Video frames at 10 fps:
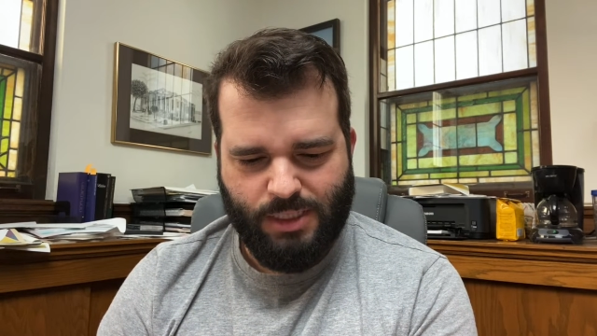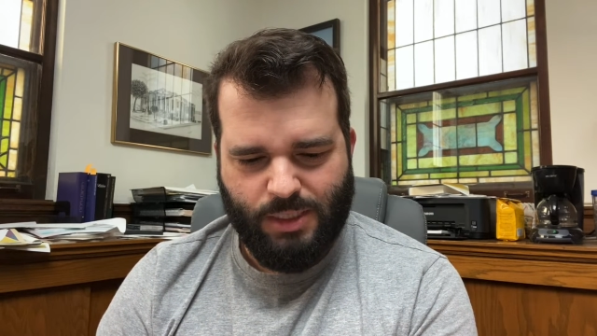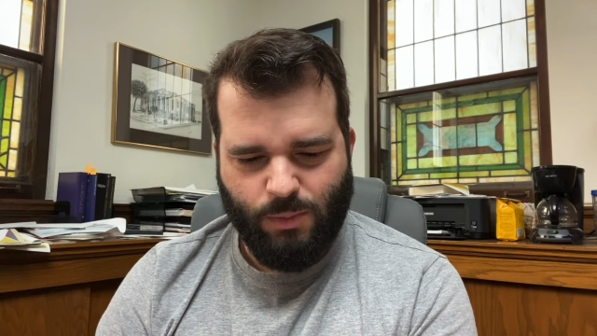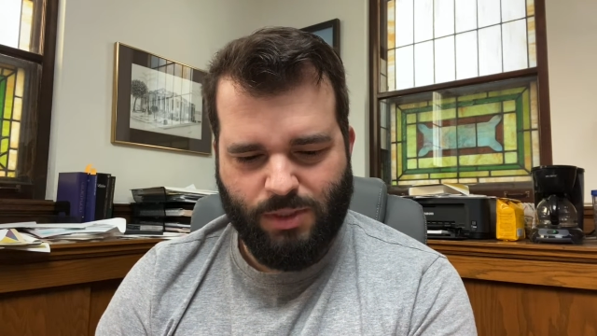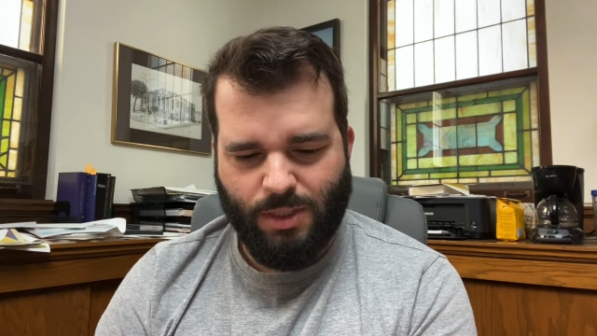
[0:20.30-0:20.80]

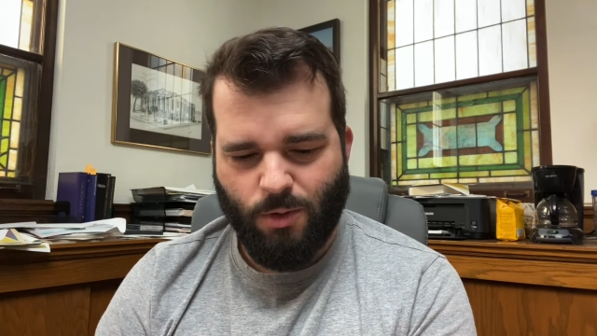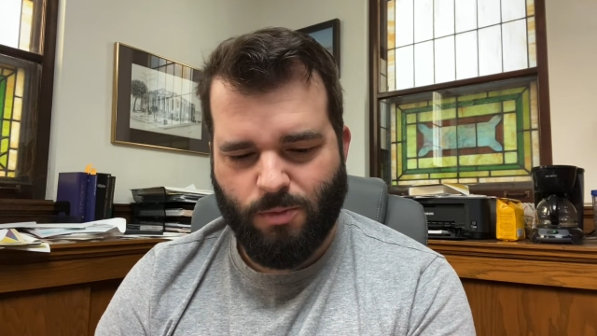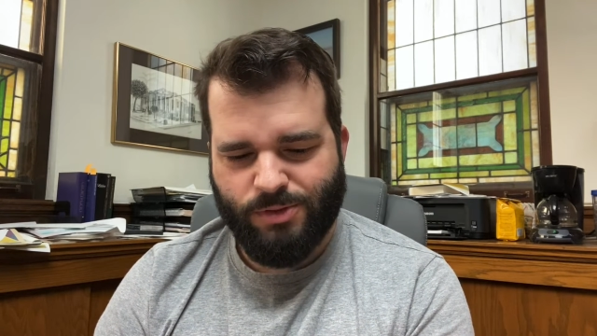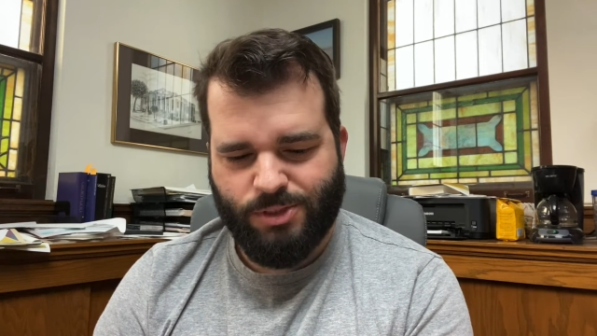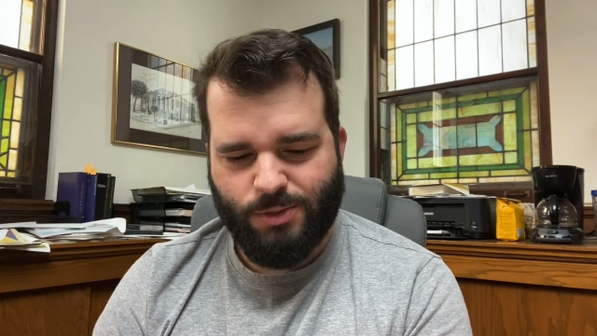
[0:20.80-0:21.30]
When the Lord
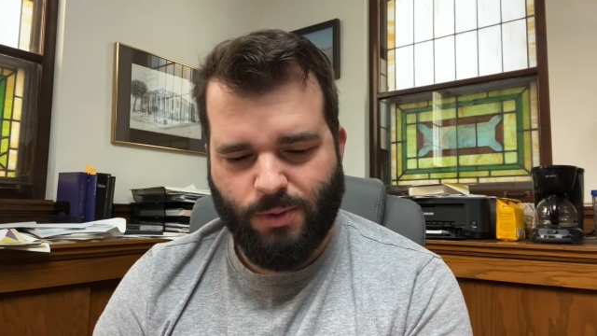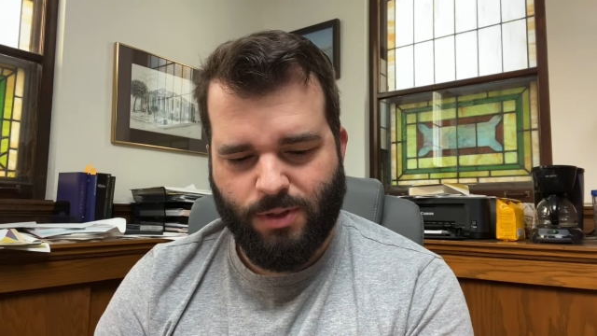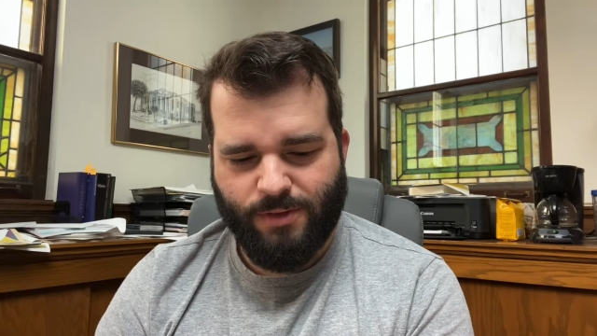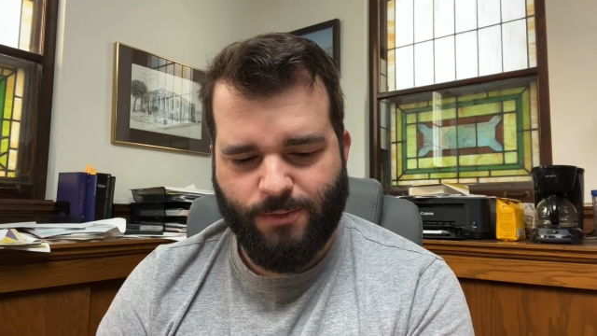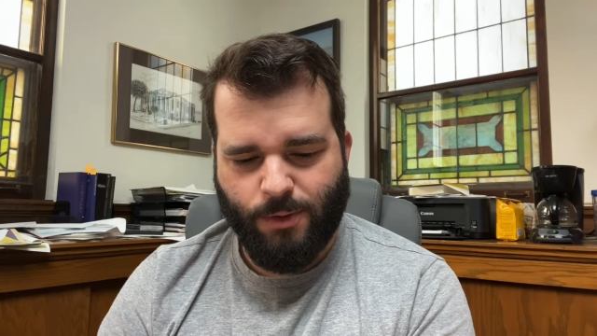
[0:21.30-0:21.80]

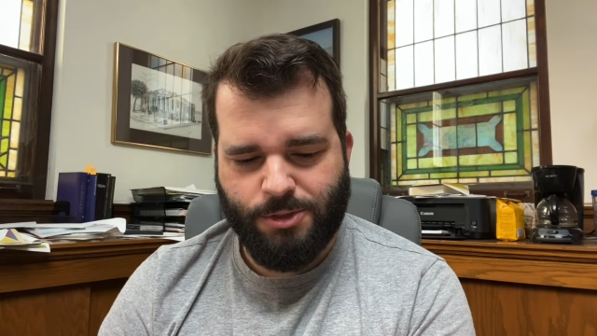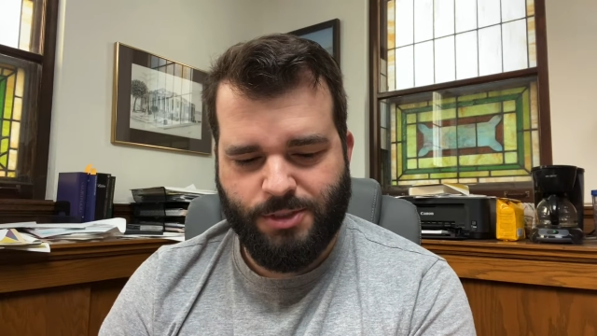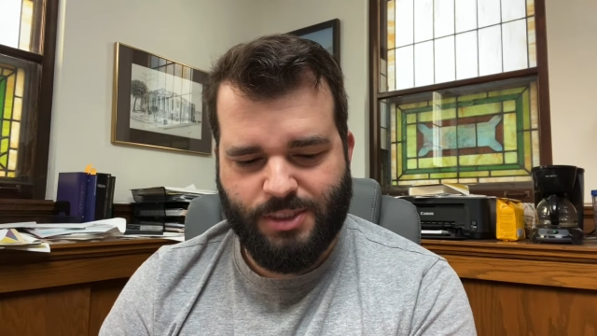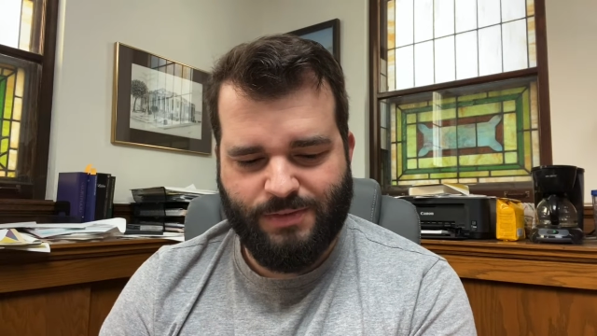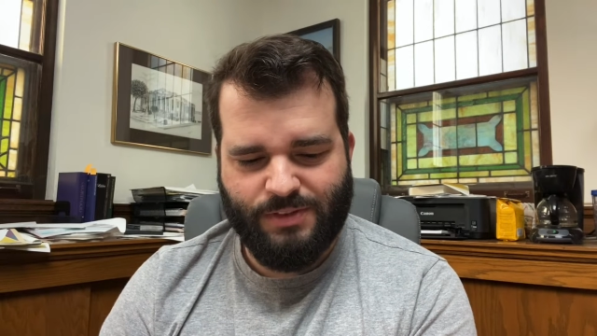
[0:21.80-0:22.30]
restored the
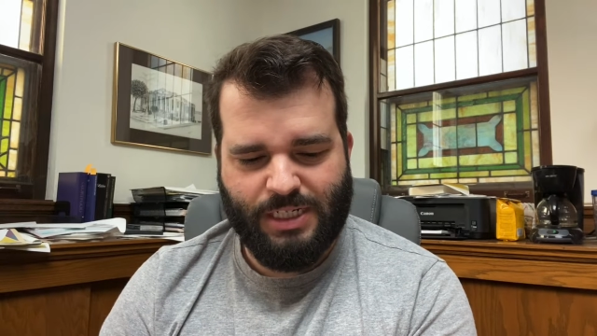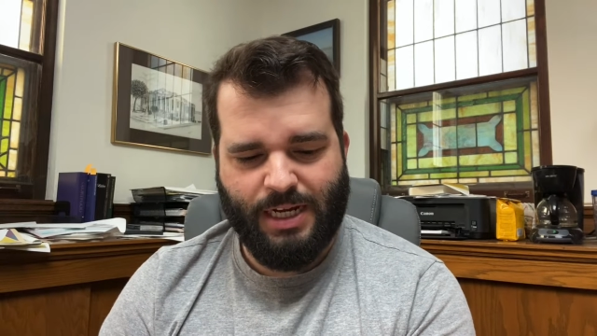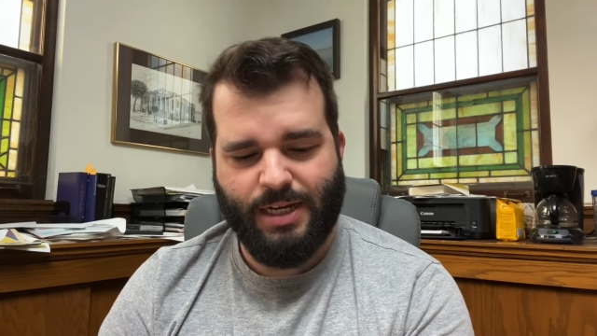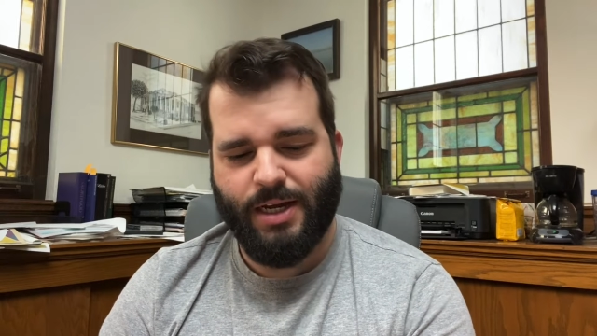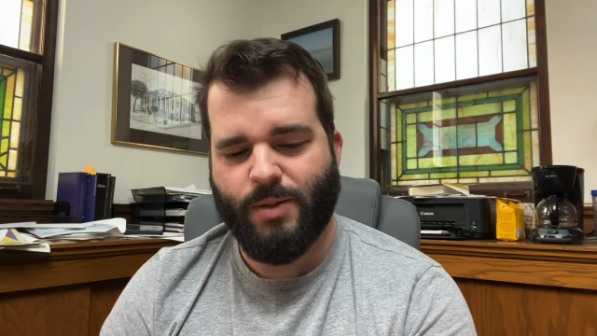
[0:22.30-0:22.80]
fortunes of
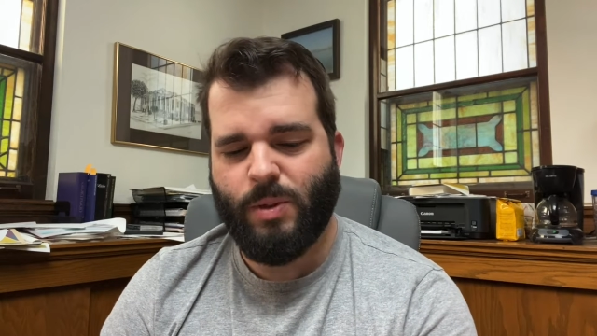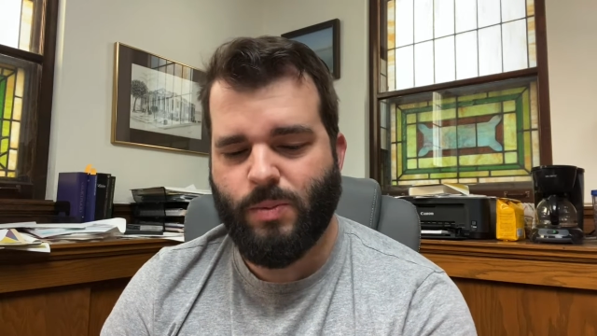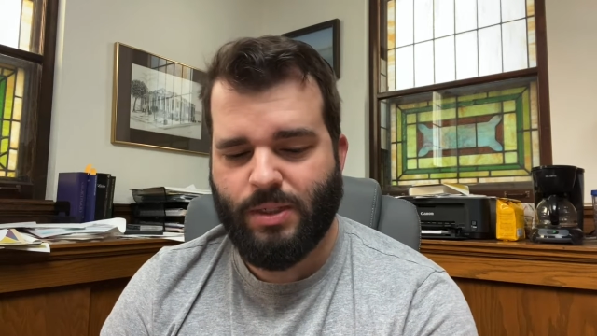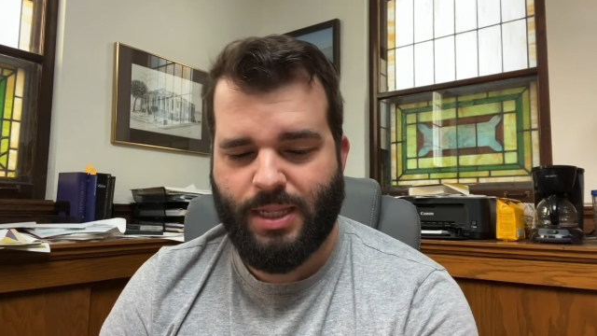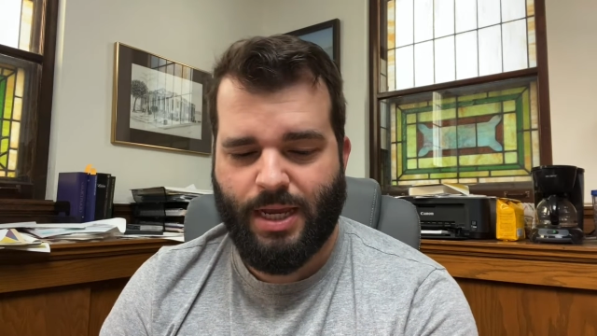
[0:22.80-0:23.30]
Zion, we
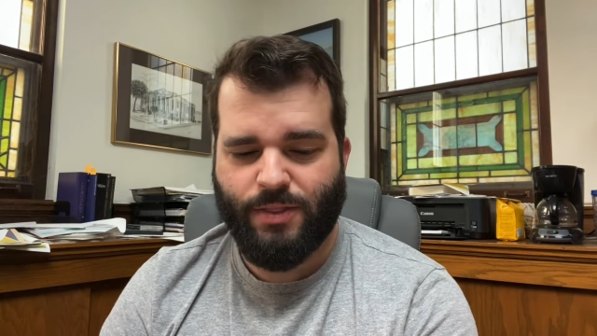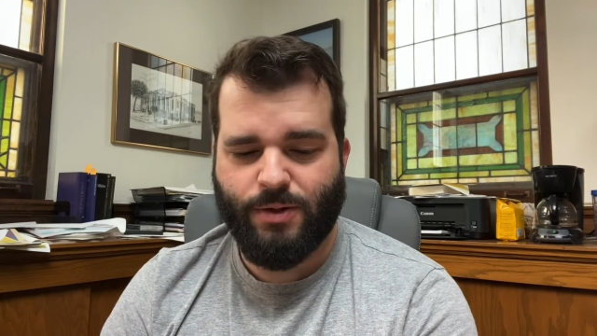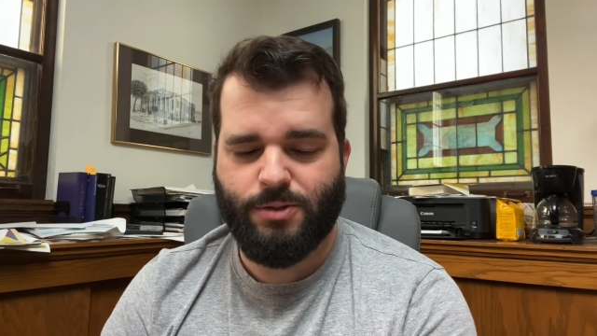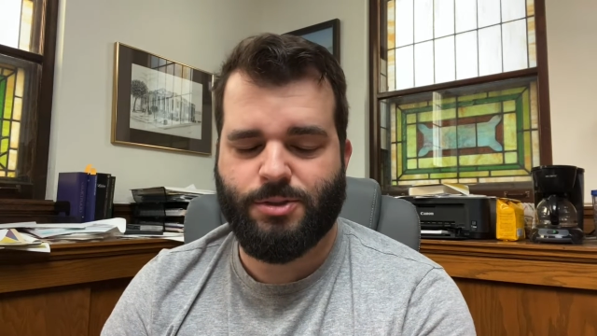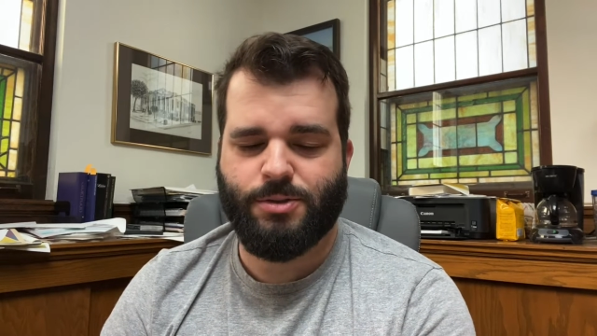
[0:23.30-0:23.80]
were like
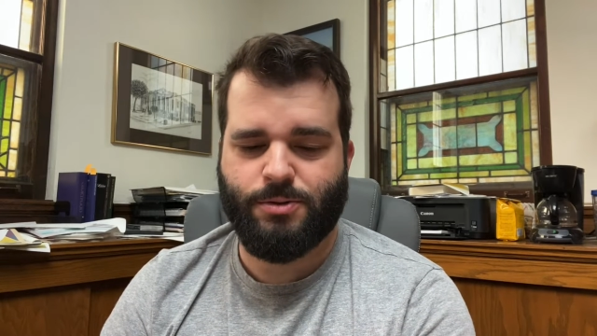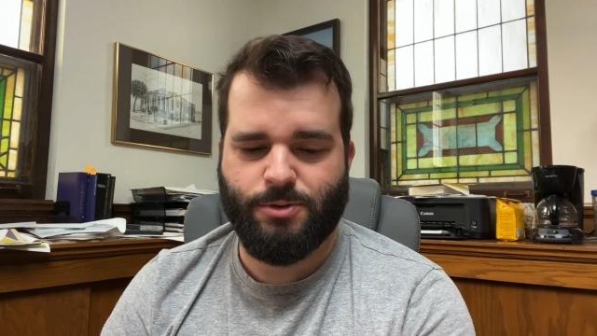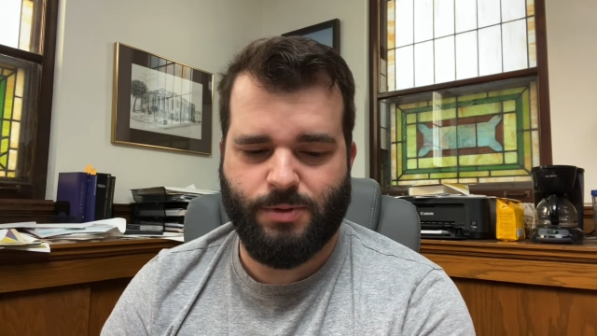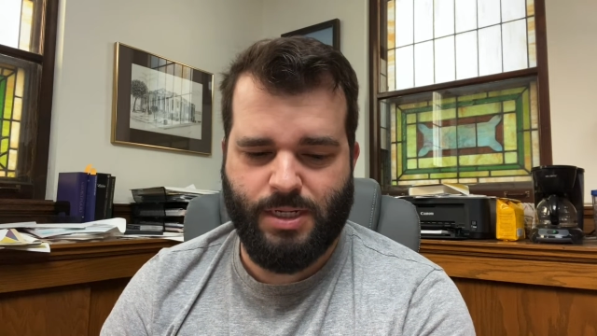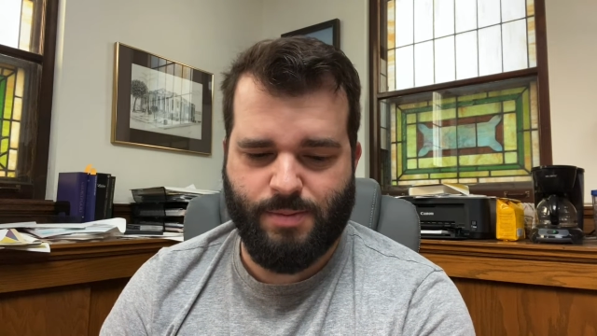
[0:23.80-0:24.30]
those who
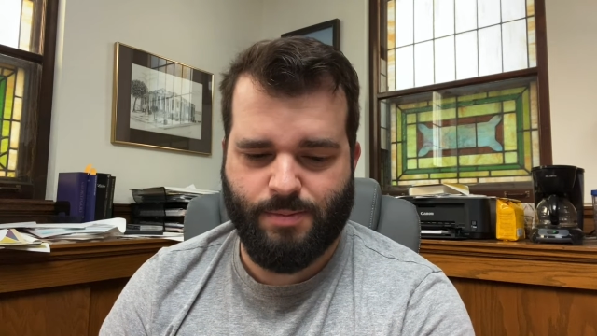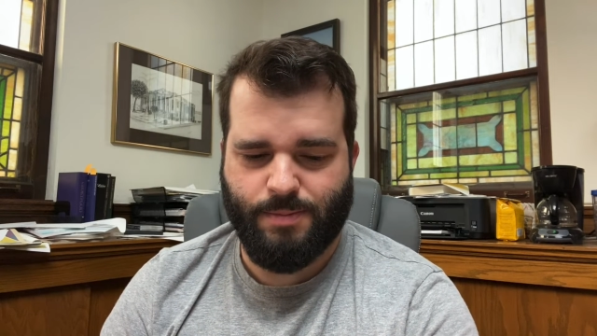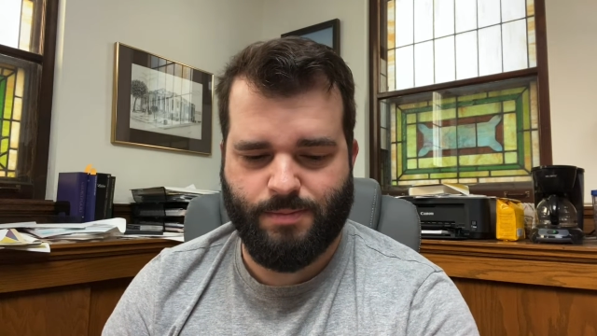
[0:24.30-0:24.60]
dream.